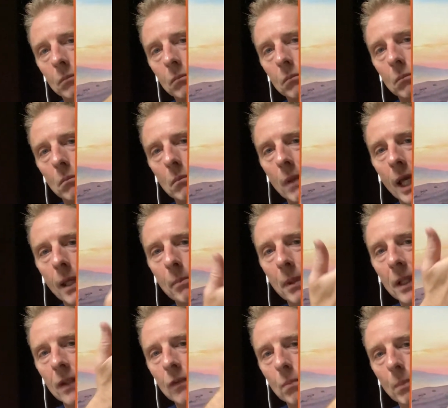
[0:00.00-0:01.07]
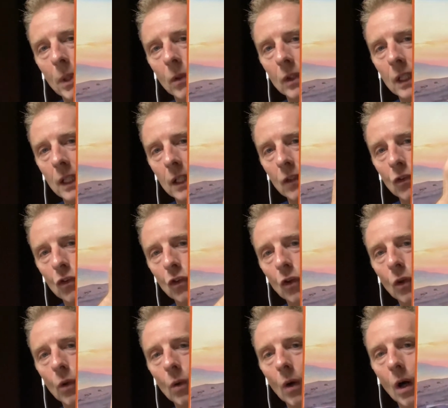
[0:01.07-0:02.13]
Maybe this building is
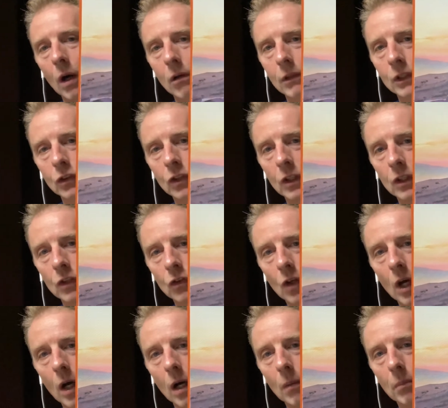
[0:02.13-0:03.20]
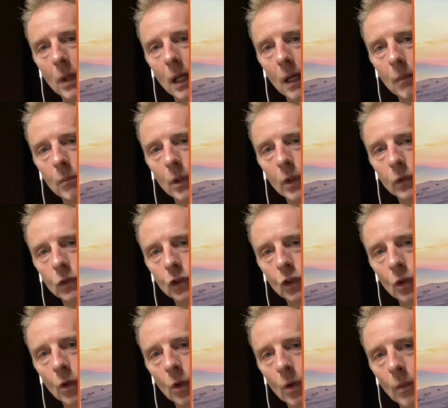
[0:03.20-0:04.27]
too orange at the top. I'm not
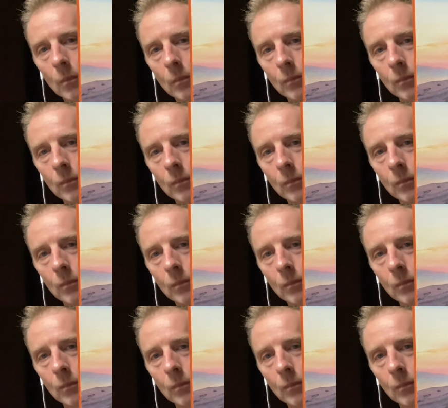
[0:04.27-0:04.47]
sure.